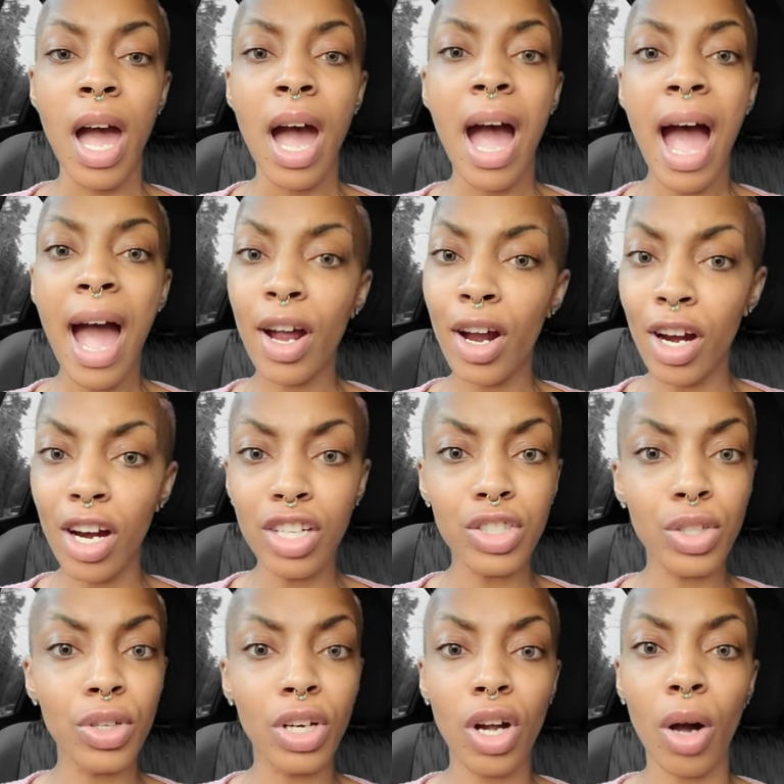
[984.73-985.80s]
I urge
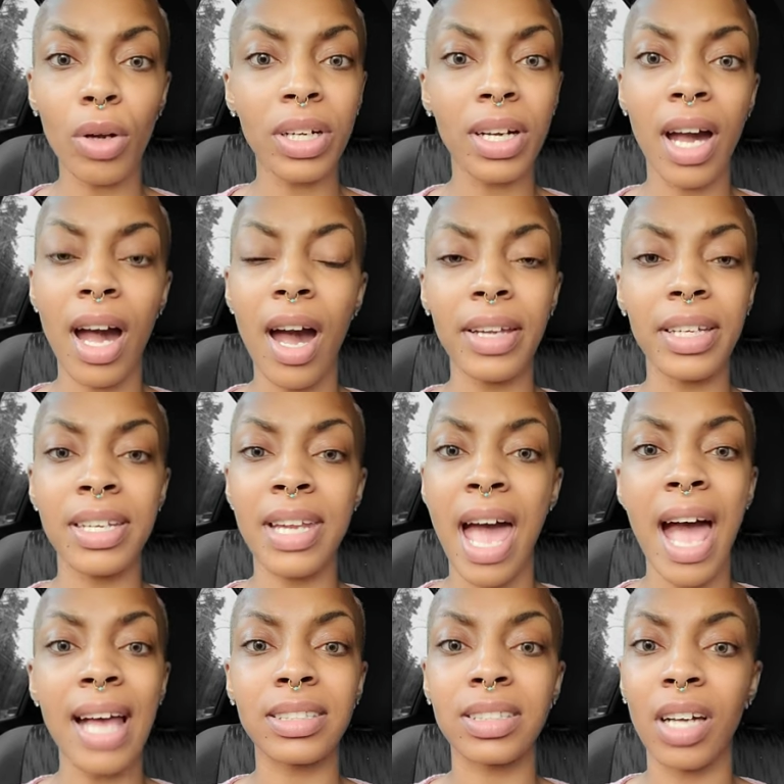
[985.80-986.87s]
you to go to God and
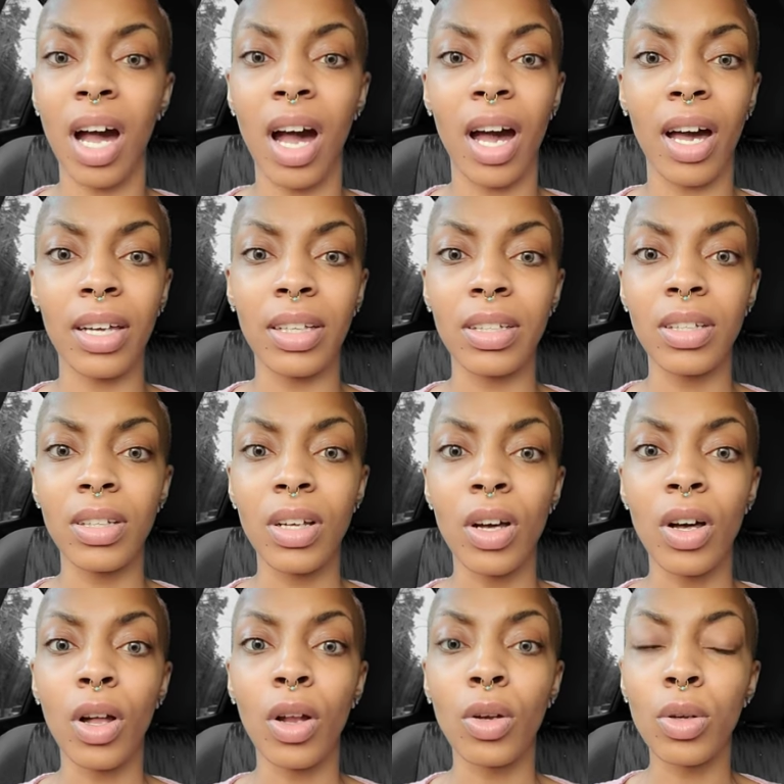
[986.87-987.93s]
ask God,
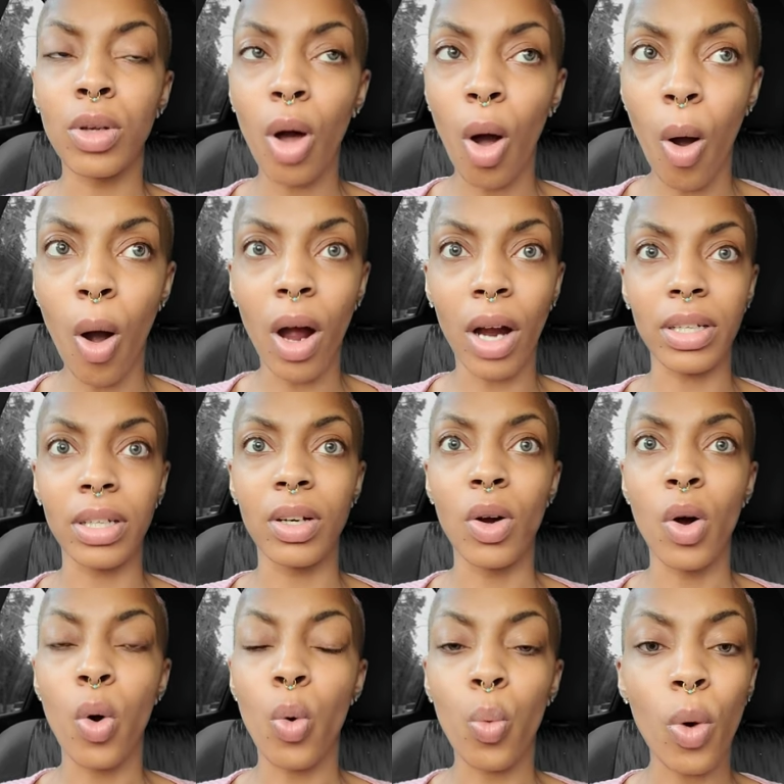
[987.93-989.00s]
Lord,
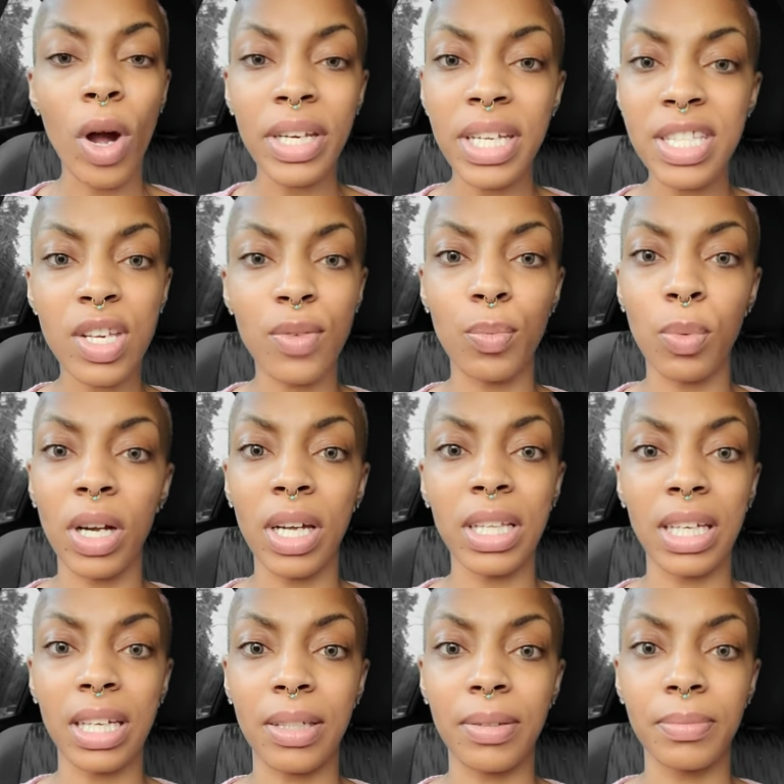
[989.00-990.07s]
what is it
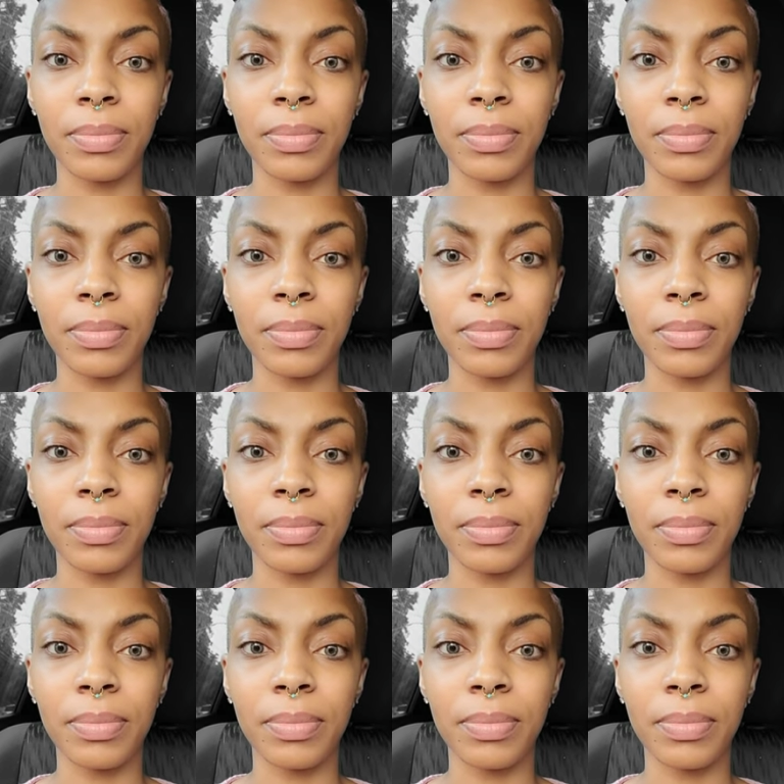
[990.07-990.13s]
really?